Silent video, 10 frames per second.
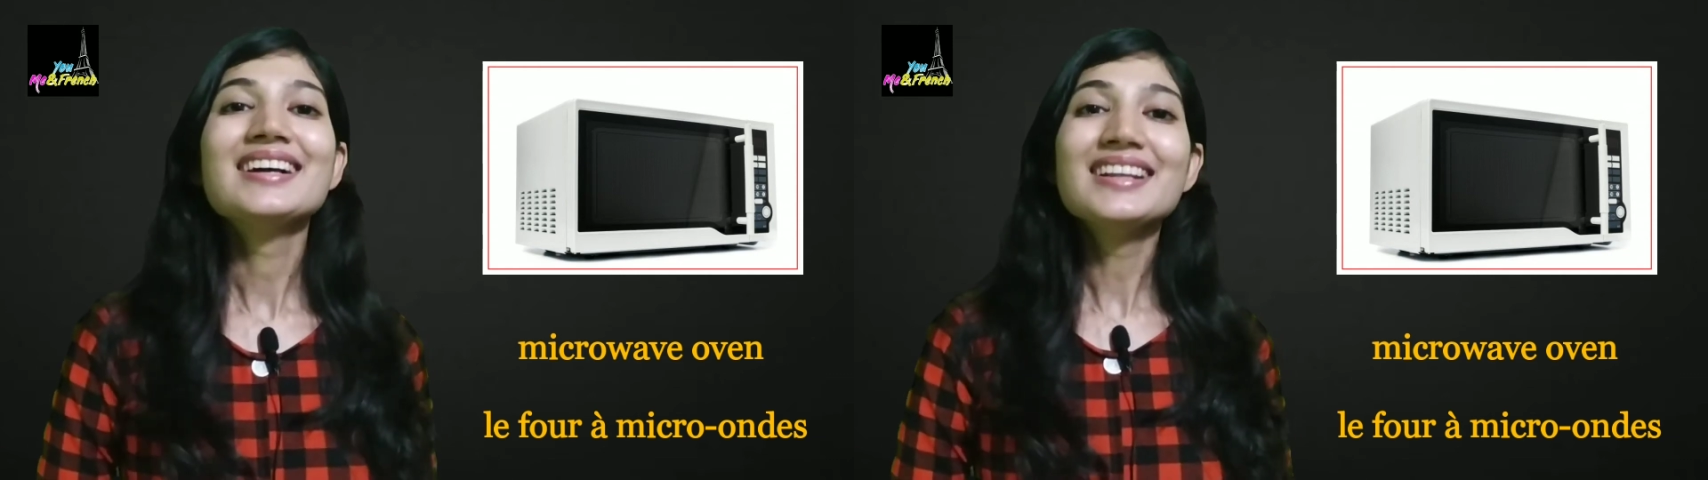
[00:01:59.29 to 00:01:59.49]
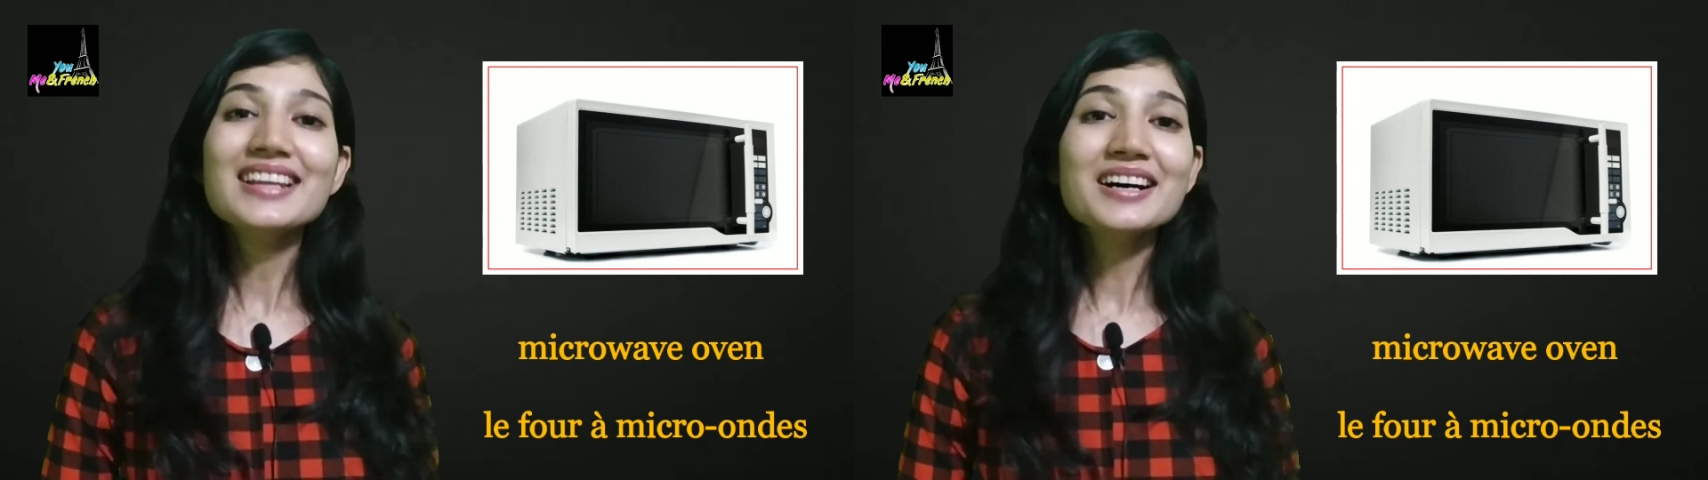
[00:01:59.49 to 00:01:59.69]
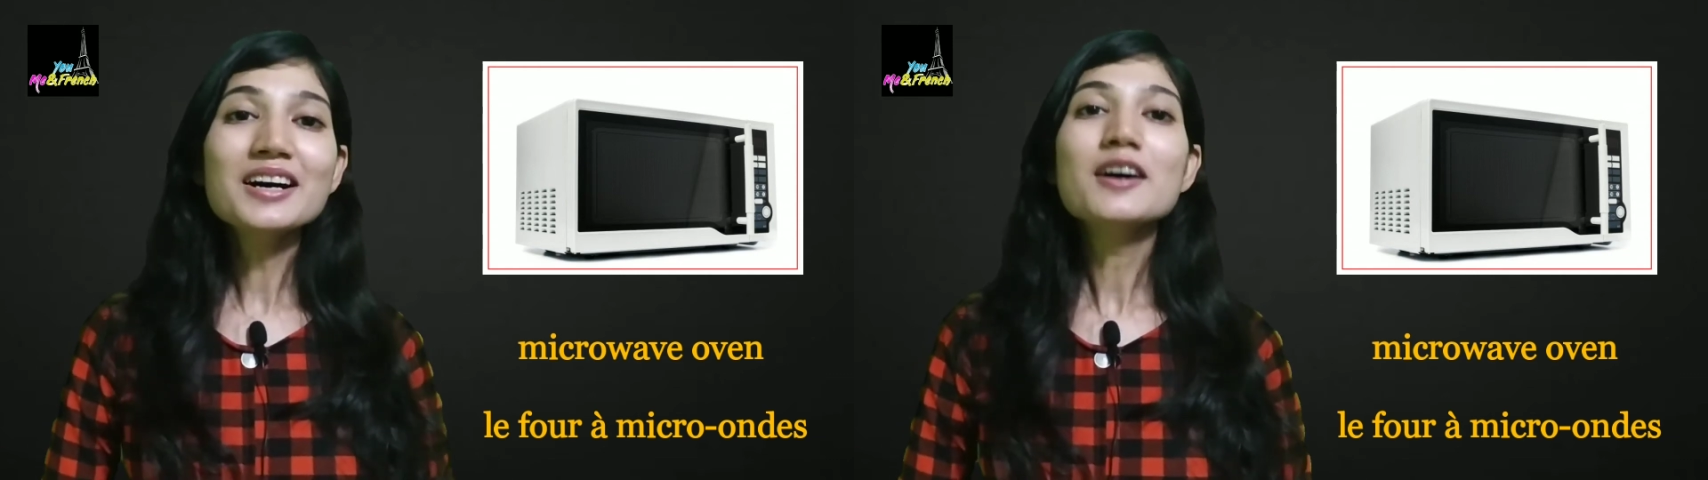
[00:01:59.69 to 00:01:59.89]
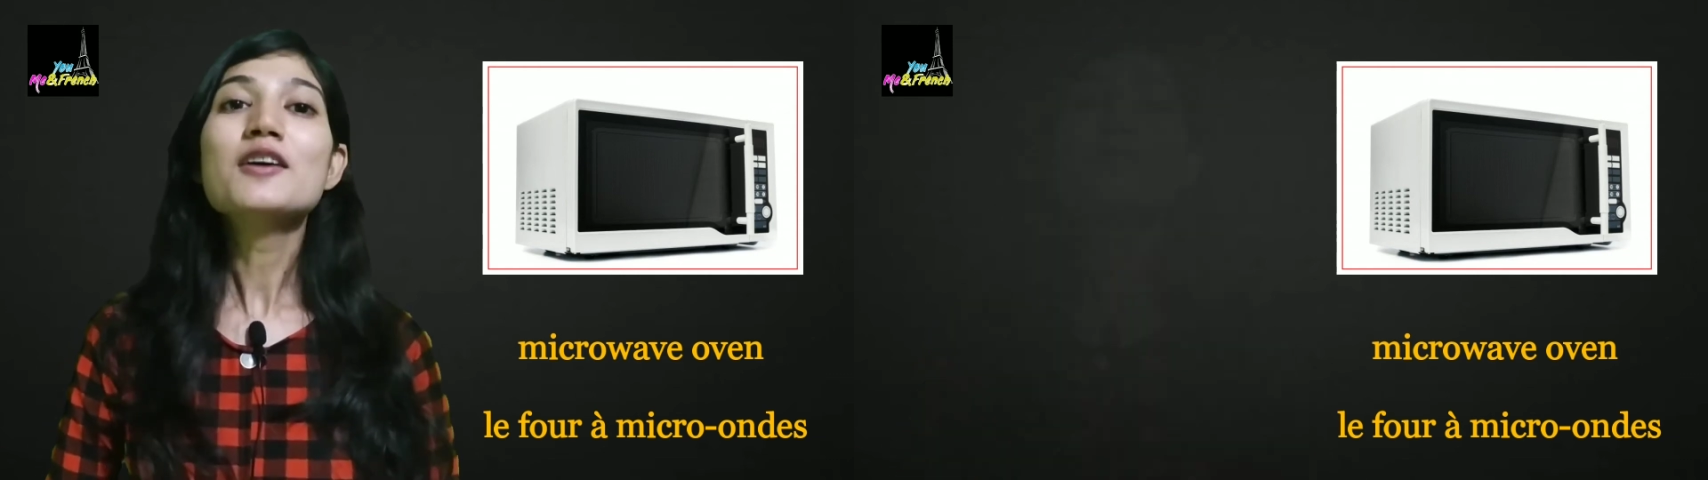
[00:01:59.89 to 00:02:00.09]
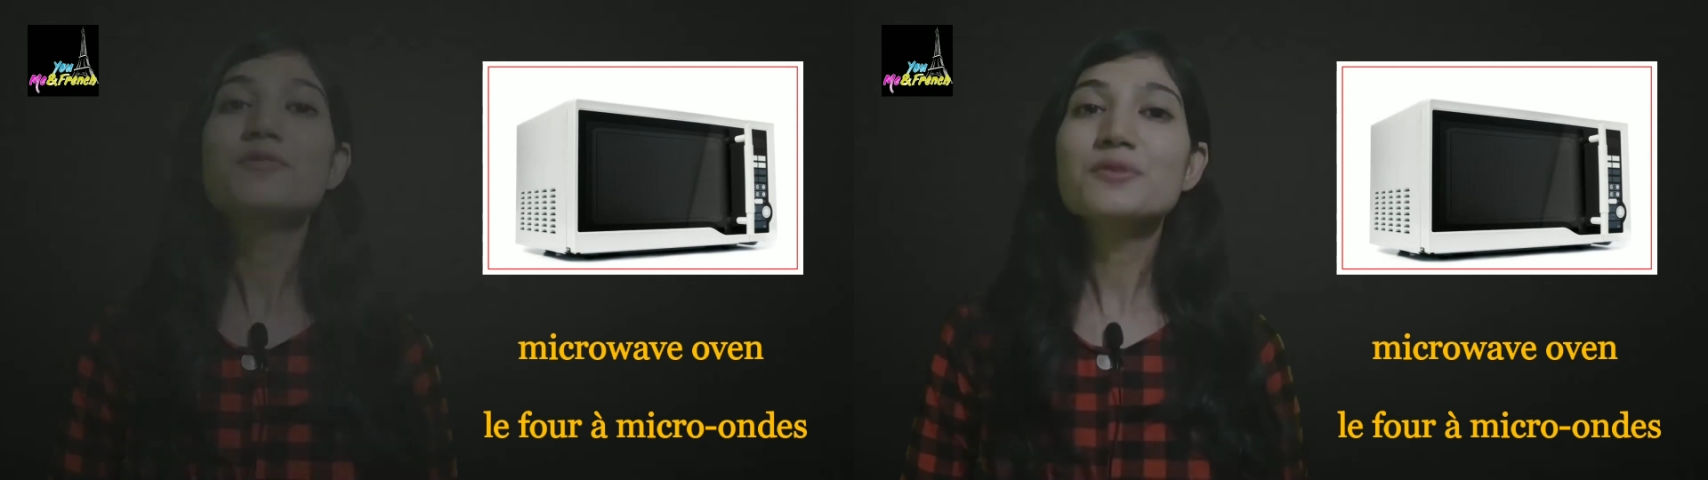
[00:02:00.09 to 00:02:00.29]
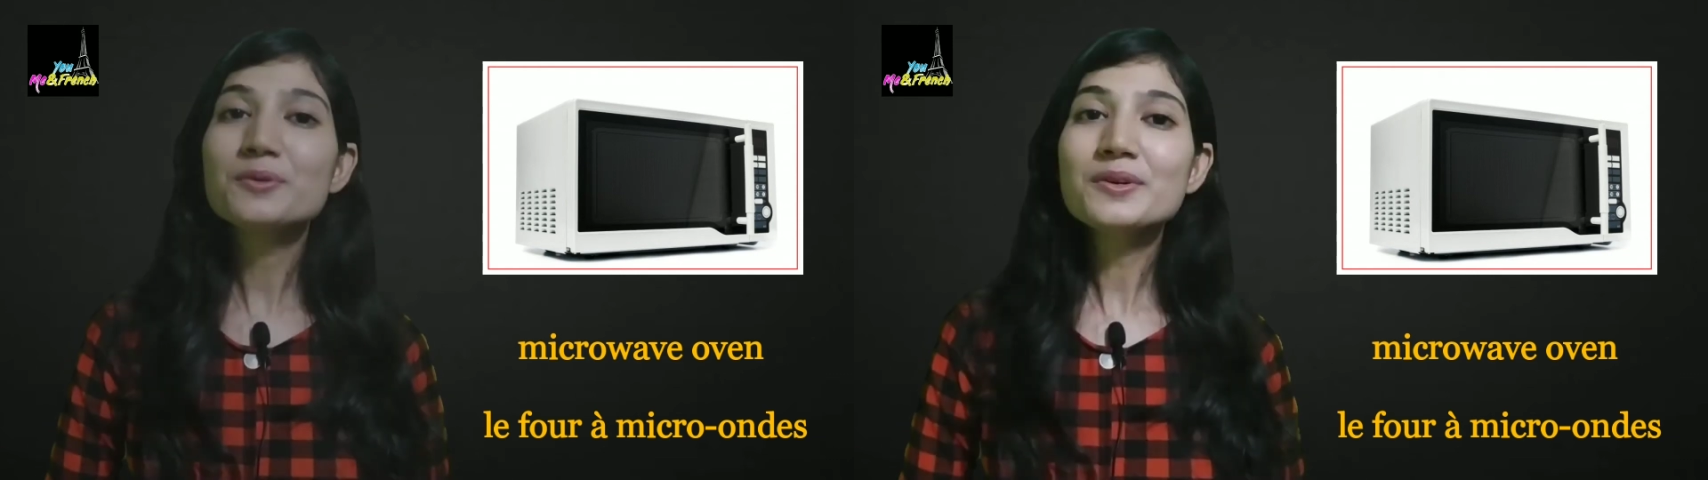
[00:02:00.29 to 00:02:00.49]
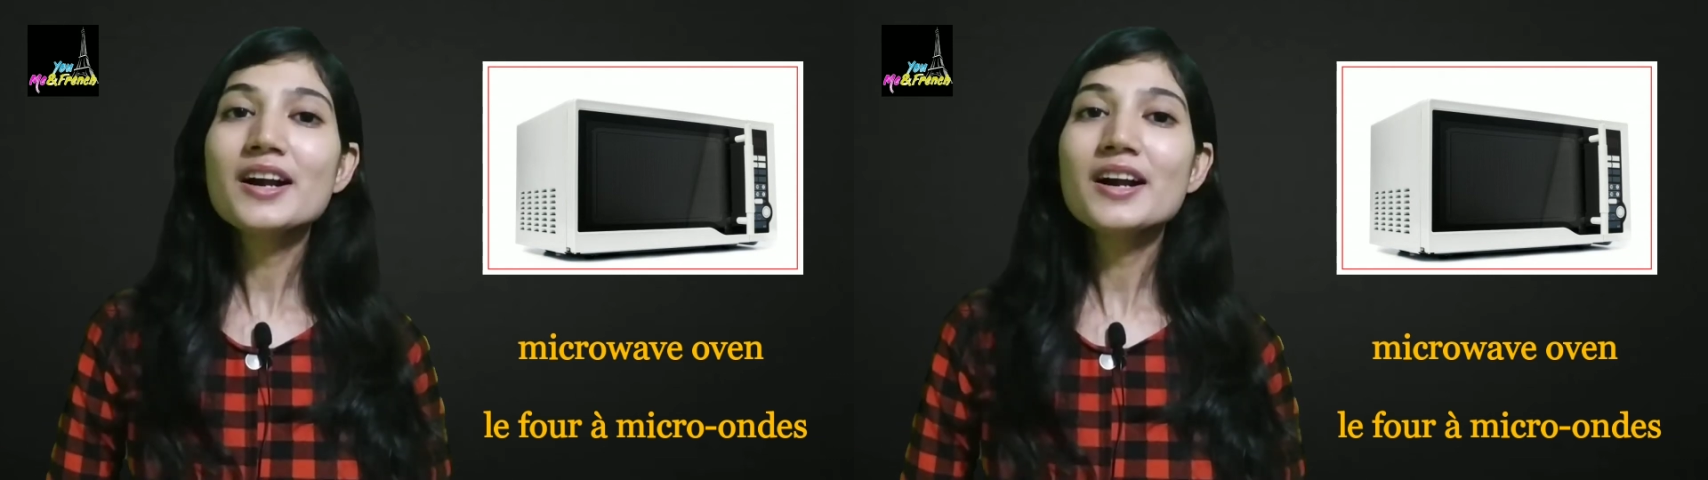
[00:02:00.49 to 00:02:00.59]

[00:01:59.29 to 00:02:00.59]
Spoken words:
Le four